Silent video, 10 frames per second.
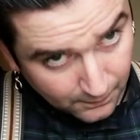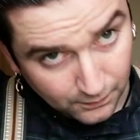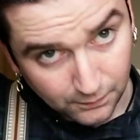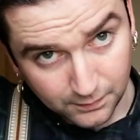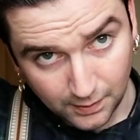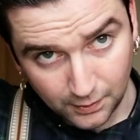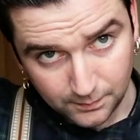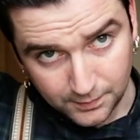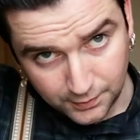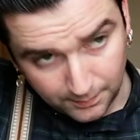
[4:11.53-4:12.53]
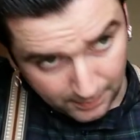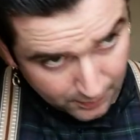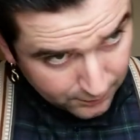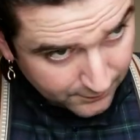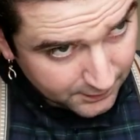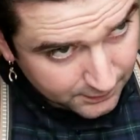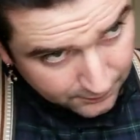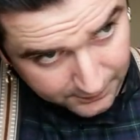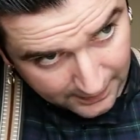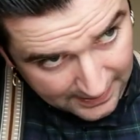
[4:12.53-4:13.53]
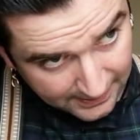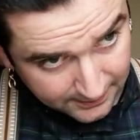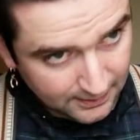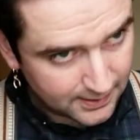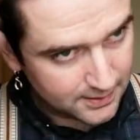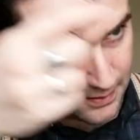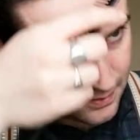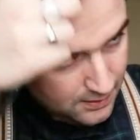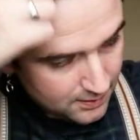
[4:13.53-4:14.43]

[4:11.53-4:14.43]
Then sort of comb the top over sort of diagonally.